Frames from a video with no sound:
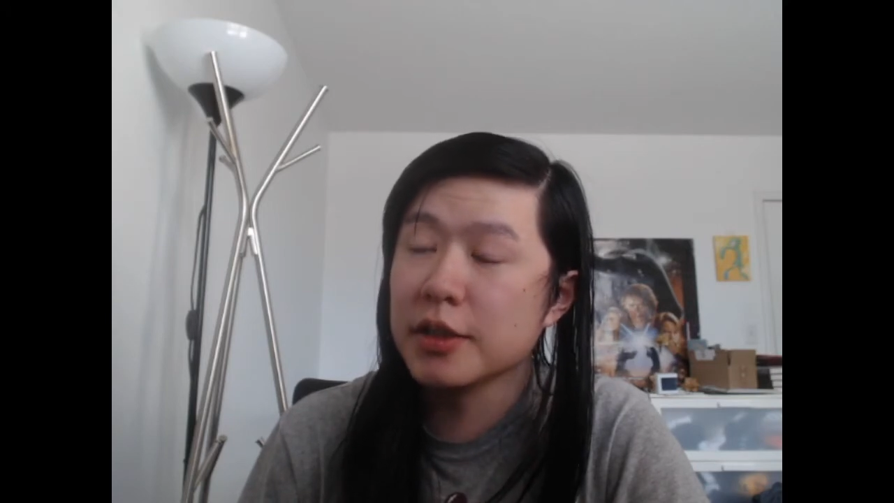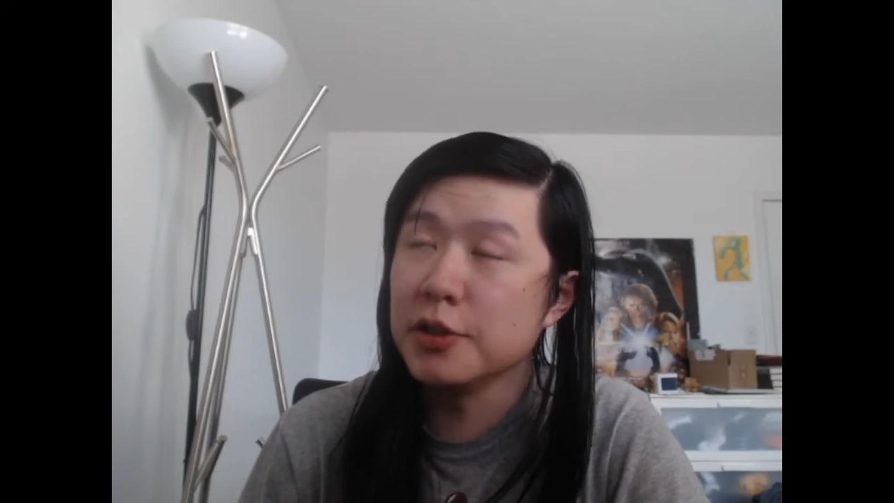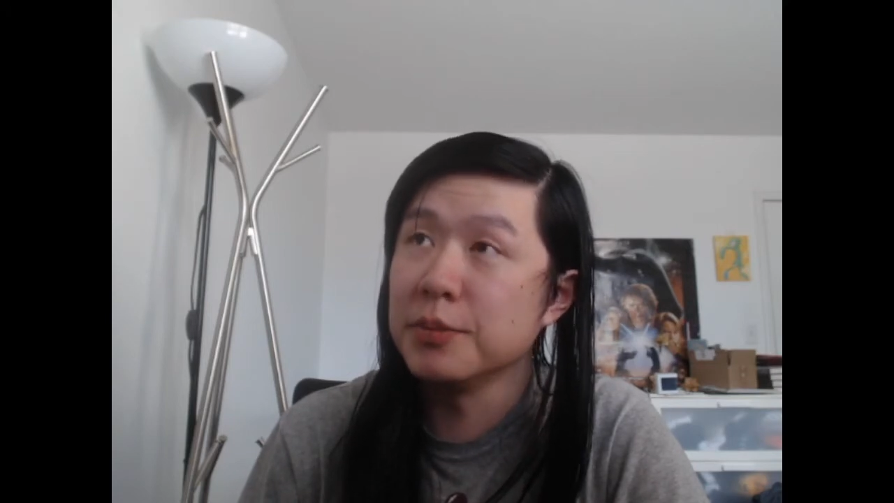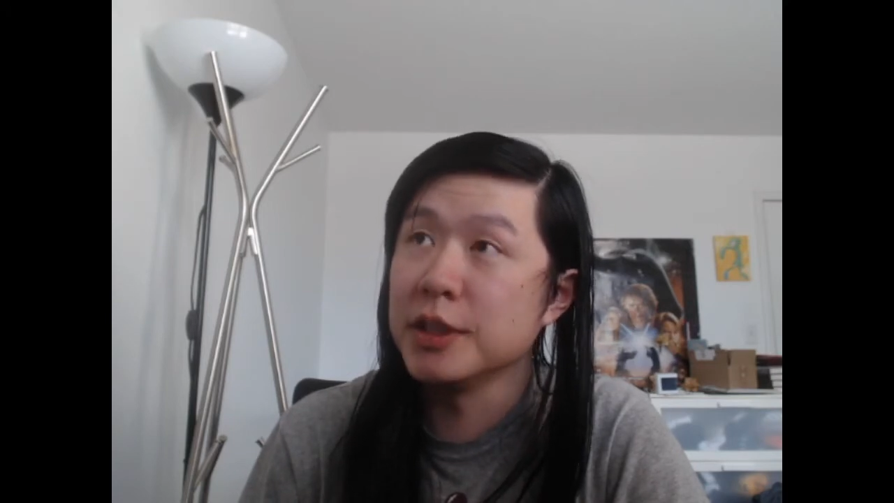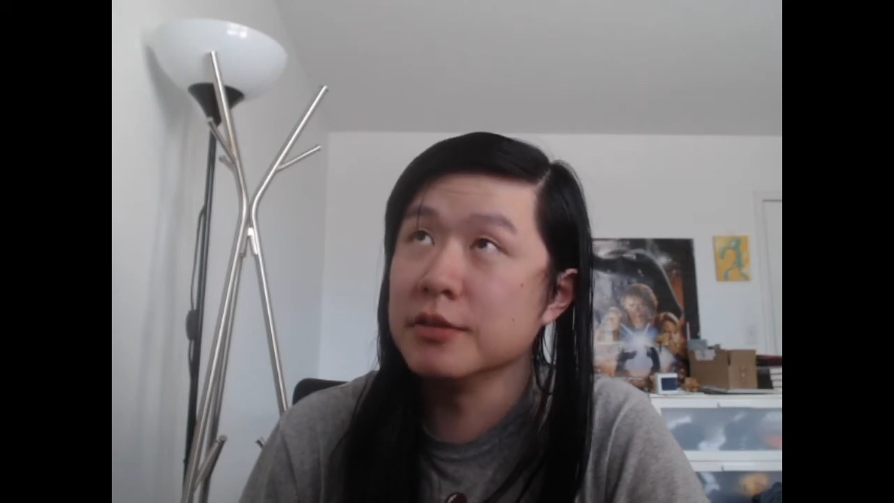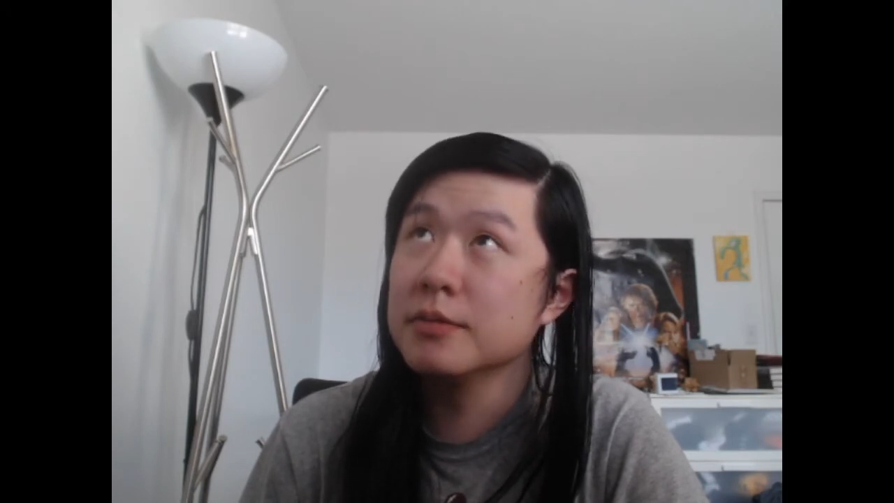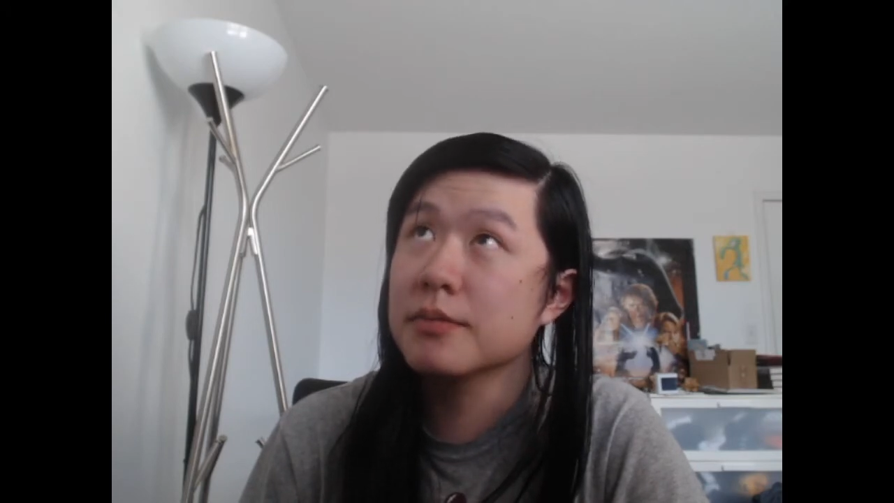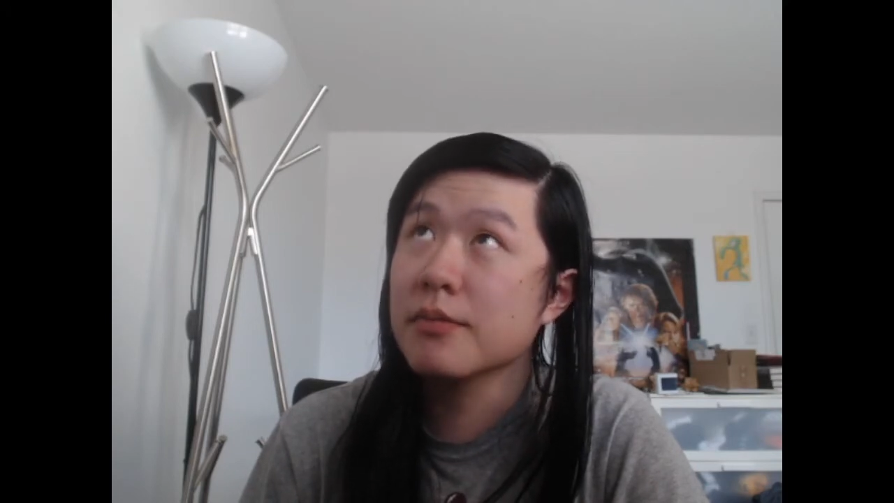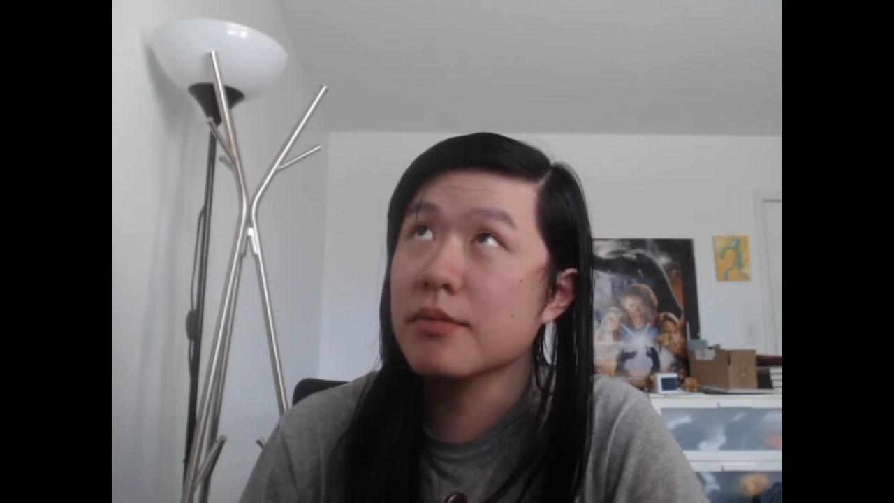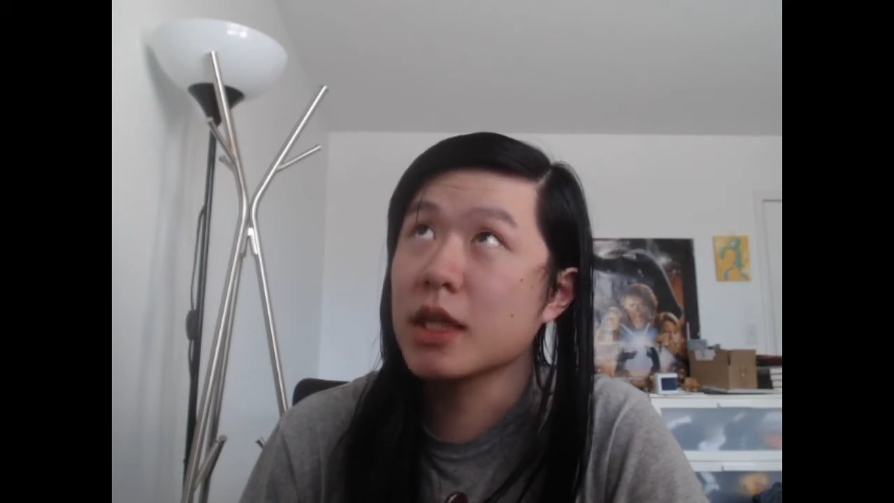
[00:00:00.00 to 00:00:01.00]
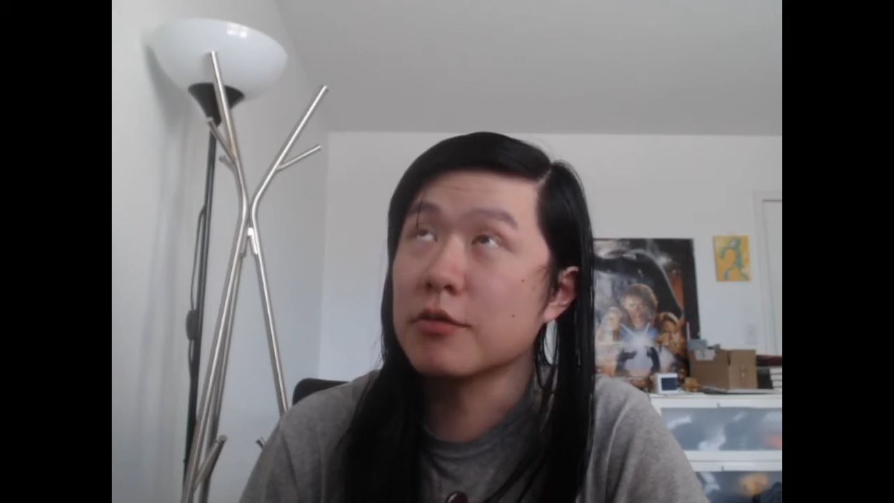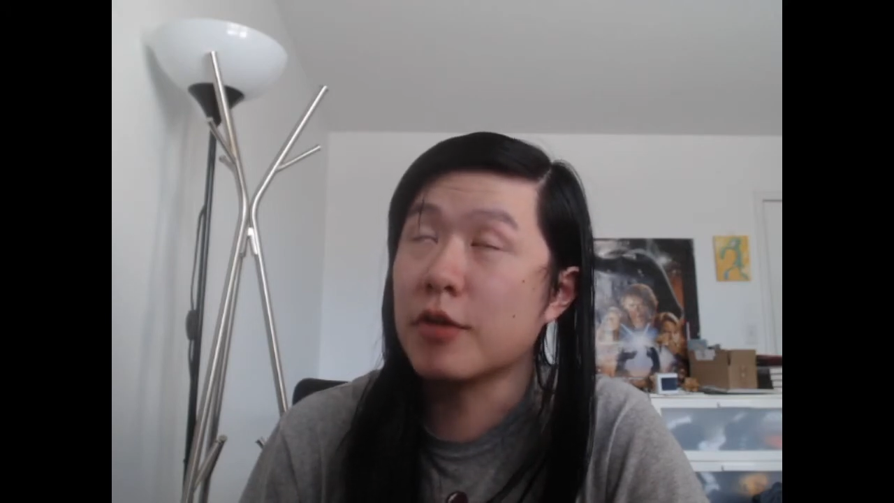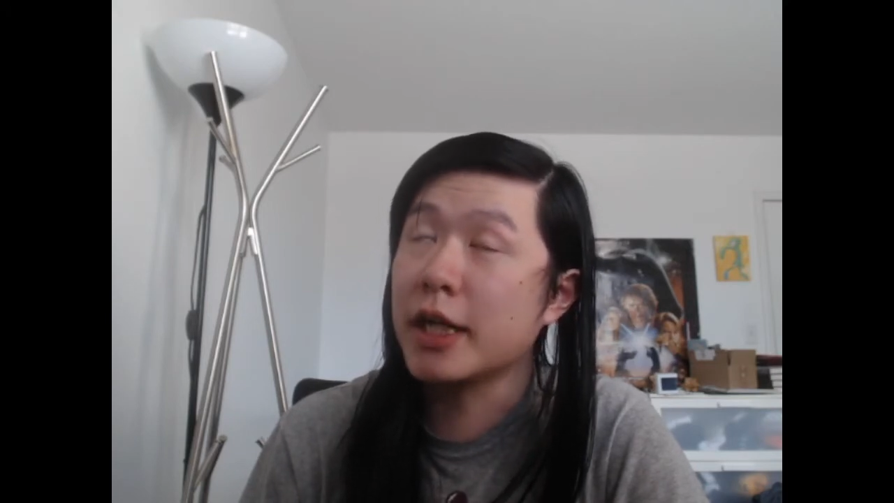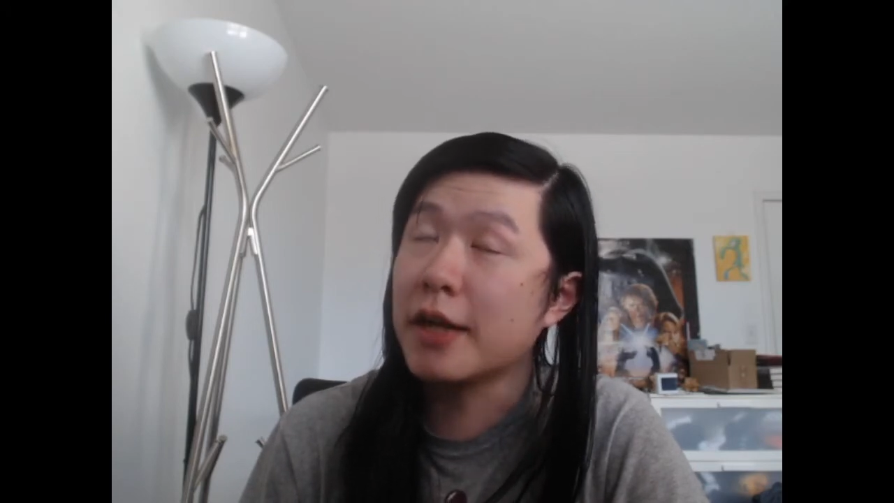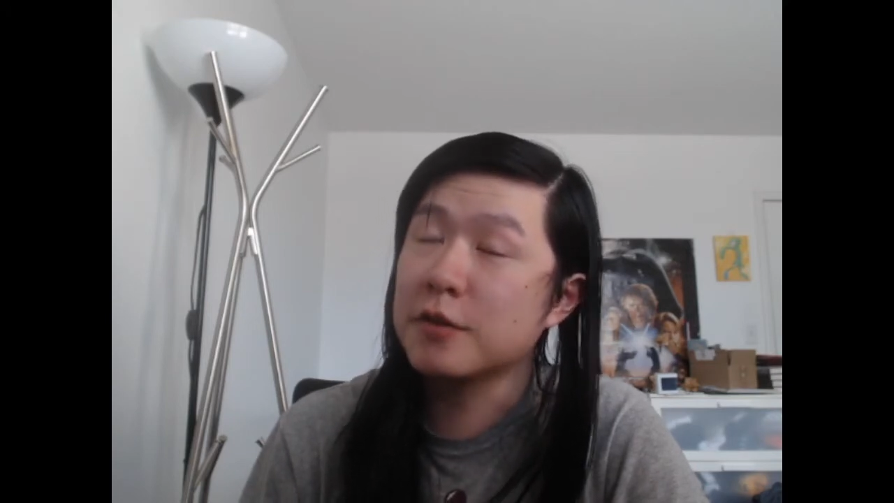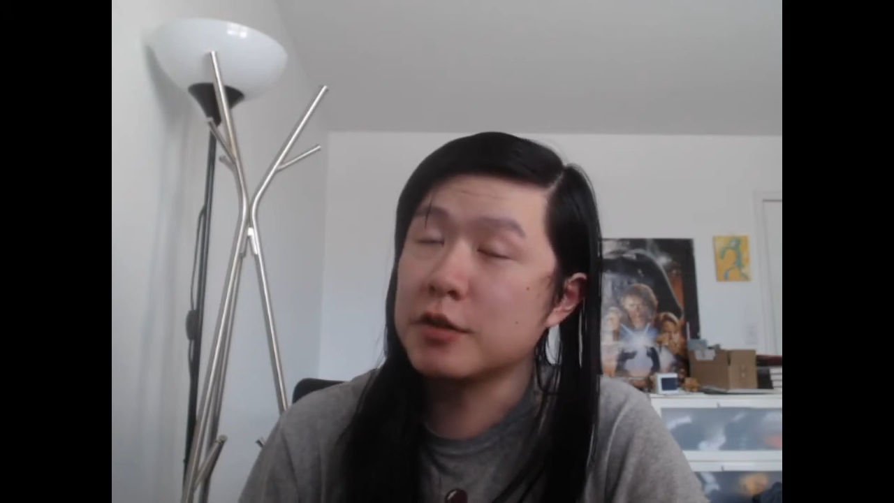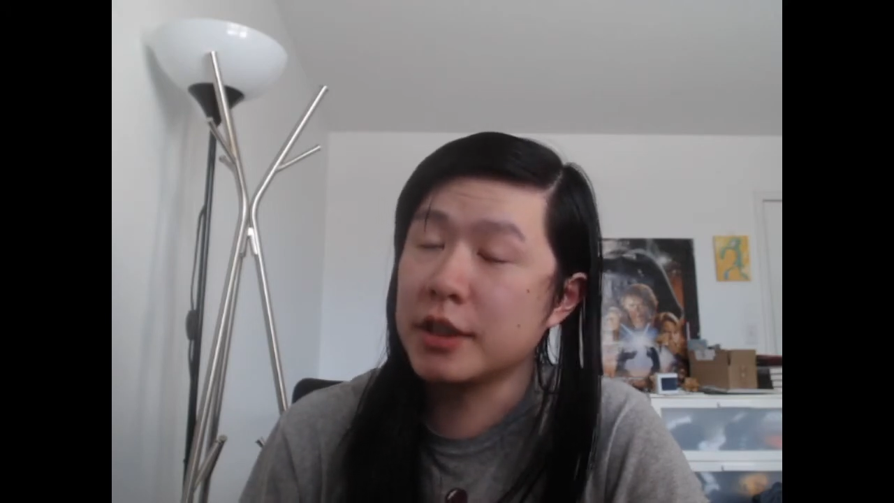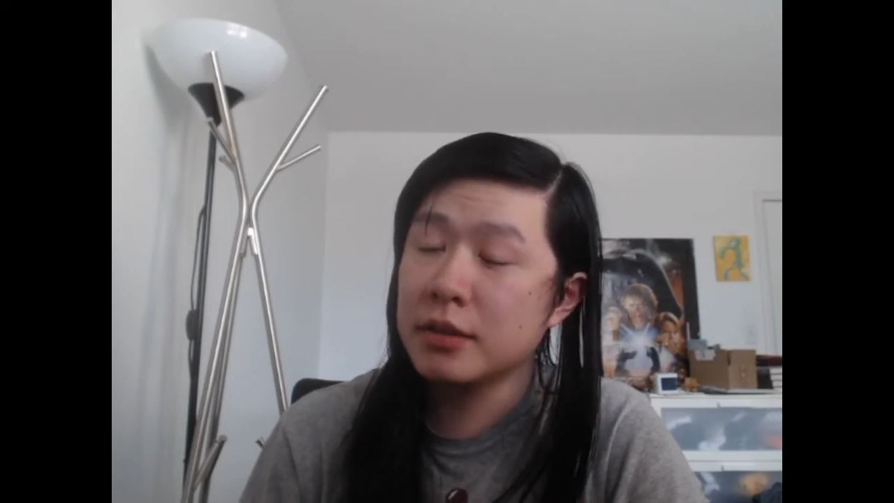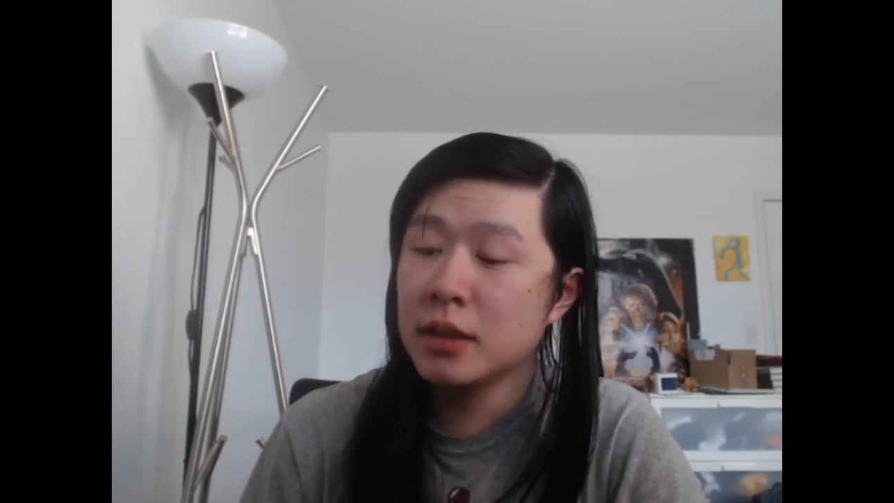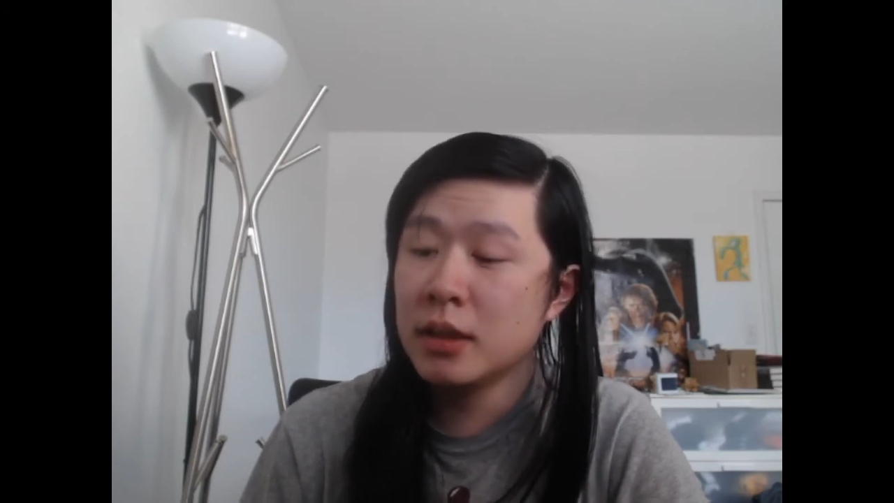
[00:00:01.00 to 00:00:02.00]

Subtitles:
cumin right after it